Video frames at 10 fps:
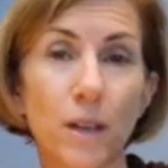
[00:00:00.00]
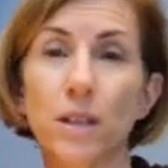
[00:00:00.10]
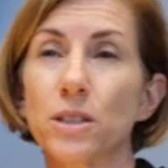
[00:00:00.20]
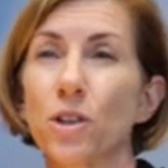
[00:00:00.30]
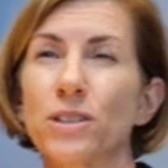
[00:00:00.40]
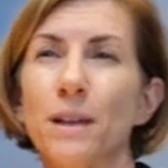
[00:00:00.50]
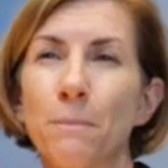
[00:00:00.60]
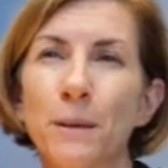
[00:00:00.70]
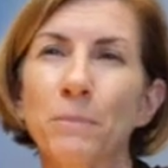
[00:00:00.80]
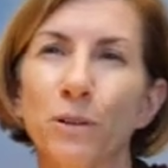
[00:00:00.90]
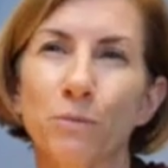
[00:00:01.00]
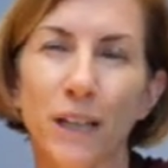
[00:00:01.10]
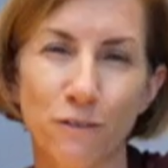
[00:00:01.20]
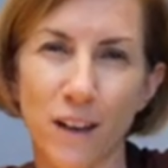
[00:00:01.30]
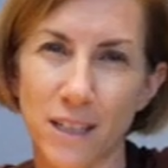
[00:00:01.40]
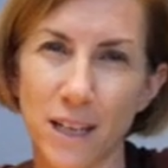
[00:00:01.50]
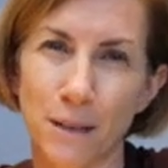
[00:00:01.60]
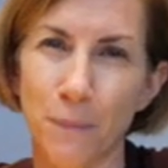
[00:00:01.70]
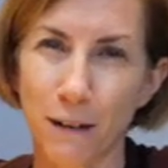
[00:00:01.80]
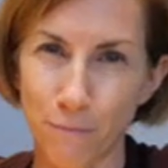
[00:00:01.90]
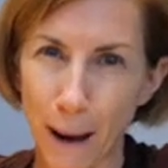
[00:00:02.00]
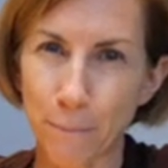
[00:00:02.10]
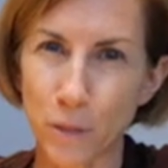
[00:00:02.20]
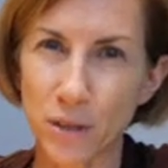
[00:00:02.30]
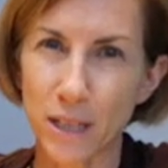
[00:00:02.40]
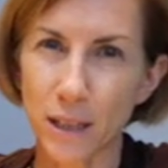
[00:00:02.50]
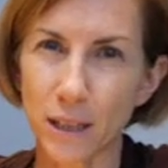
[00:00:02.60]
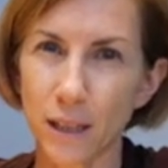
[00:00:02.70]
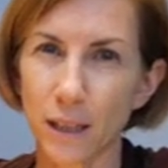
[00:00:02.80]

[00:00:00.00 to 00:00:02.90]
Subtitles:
So some people are really fascinated by rap music,